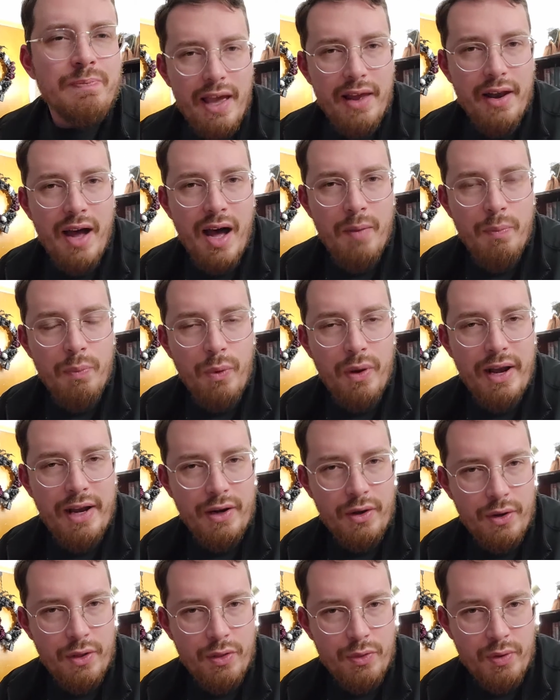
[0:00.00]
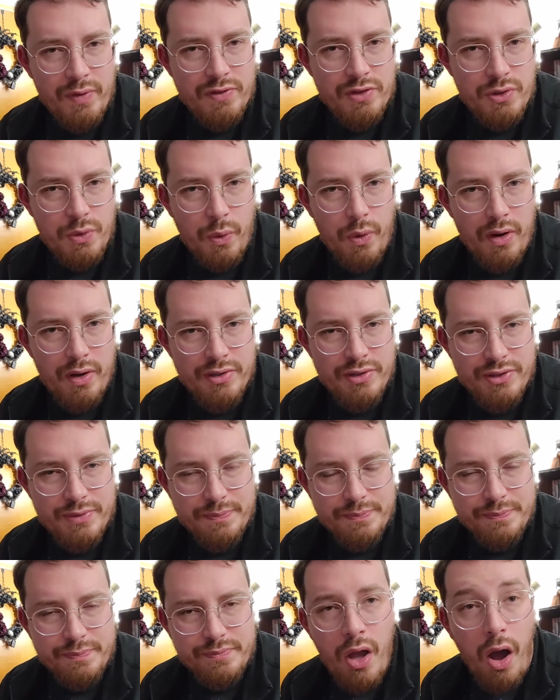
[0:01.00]
hit up when I go to thrift stores
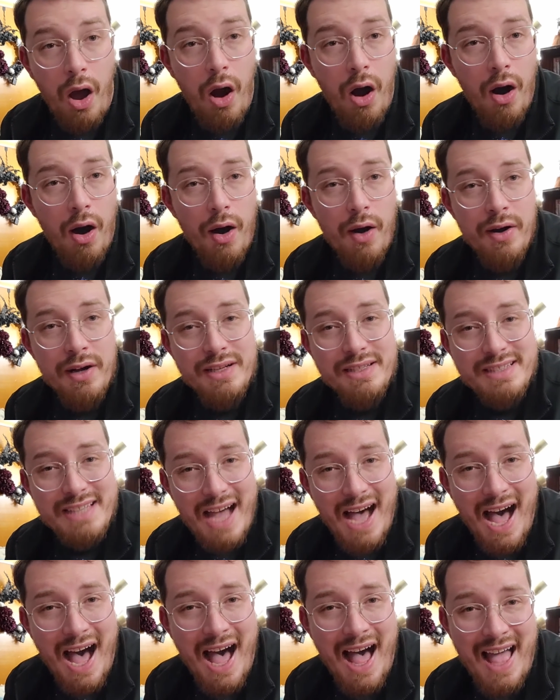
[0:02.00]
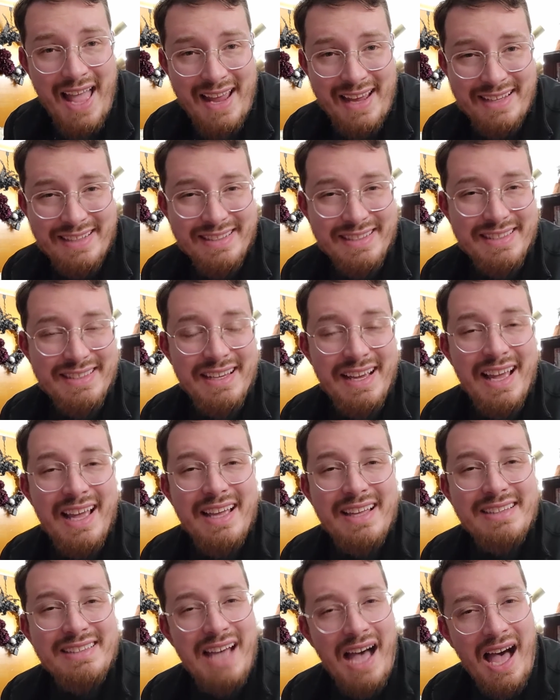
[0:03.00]
are ties.
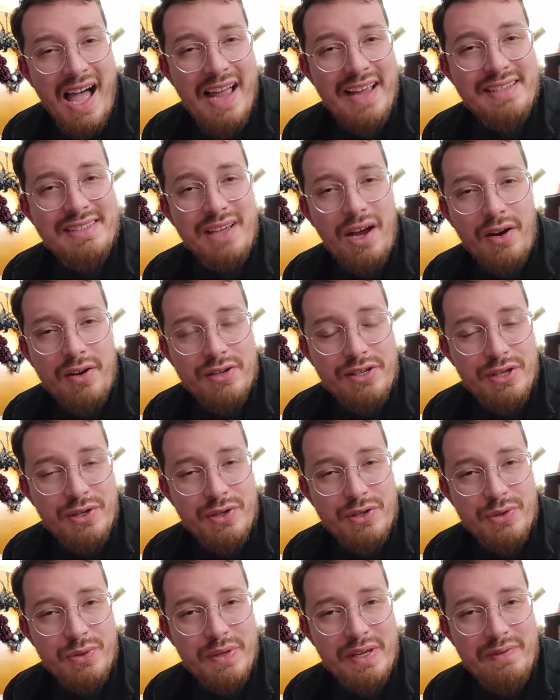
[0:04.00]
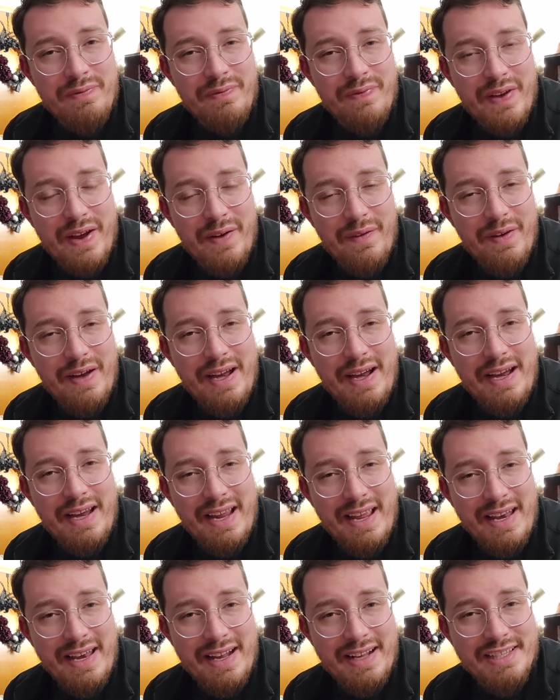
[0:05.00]
Ties are usually very
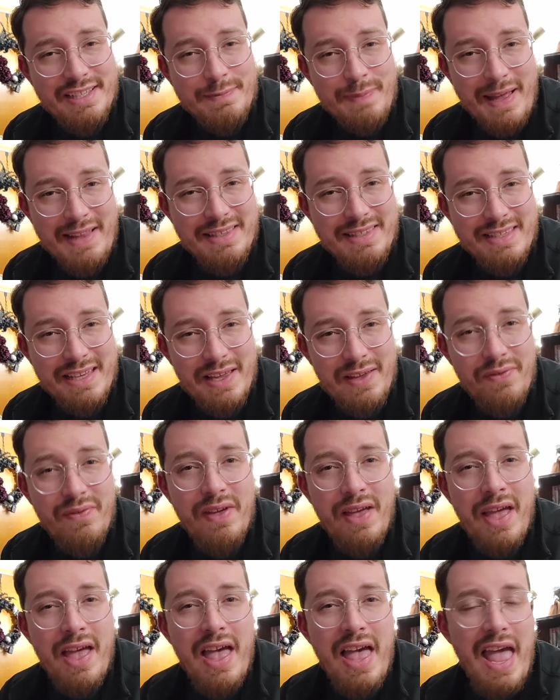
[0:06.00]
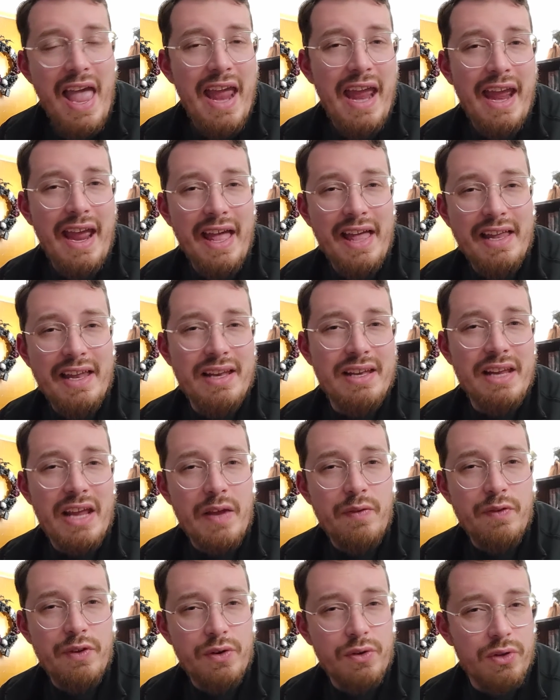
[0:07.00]
inexpensive, and
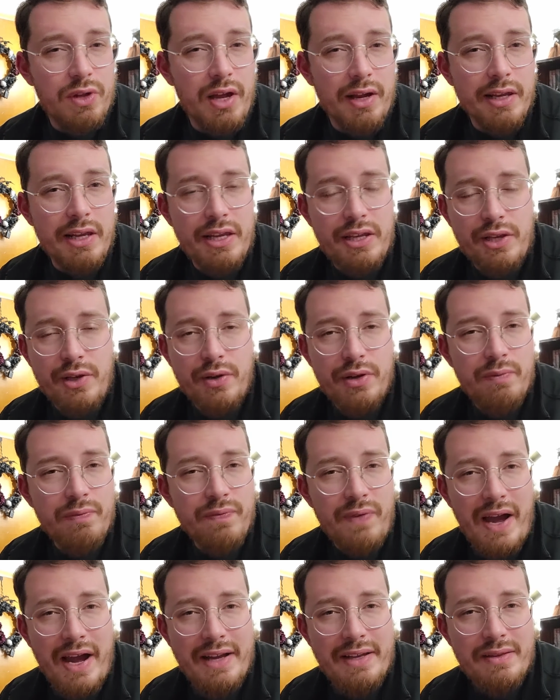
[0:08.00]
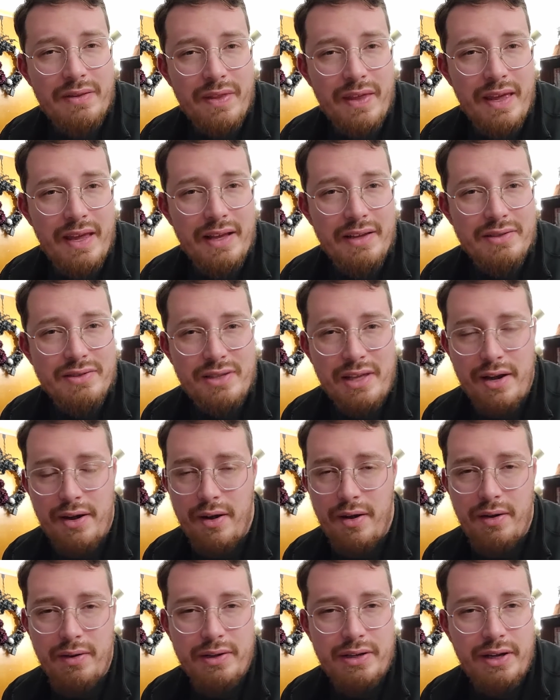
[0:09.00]
if you're lucky, you can find things that
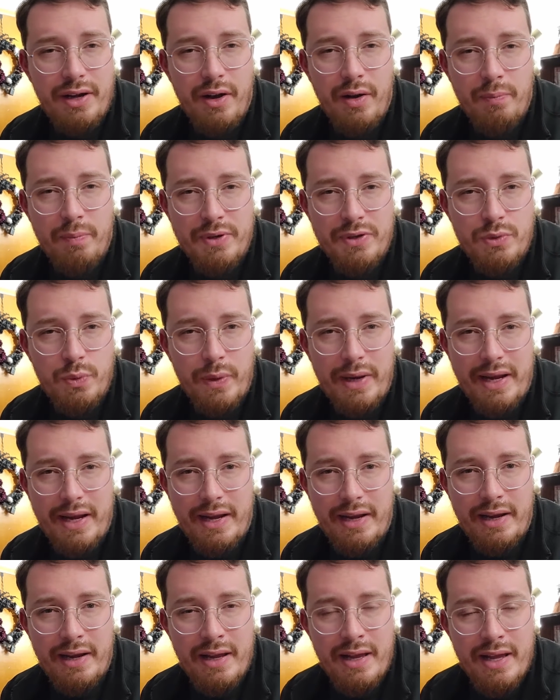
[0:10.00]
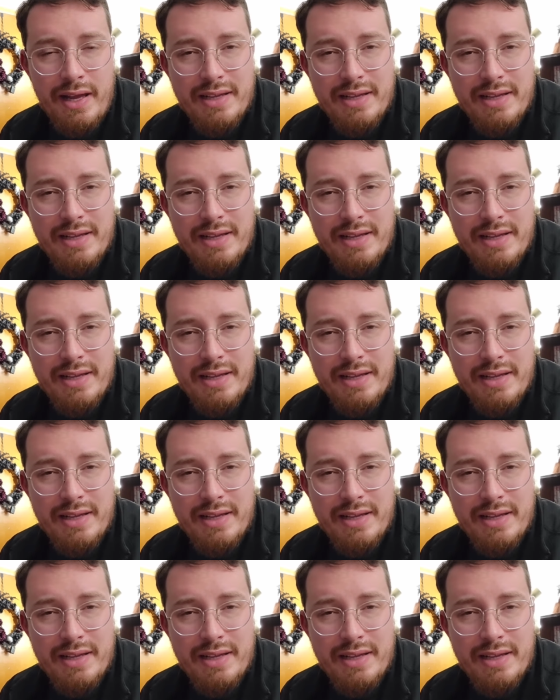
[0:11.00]
are, you know, between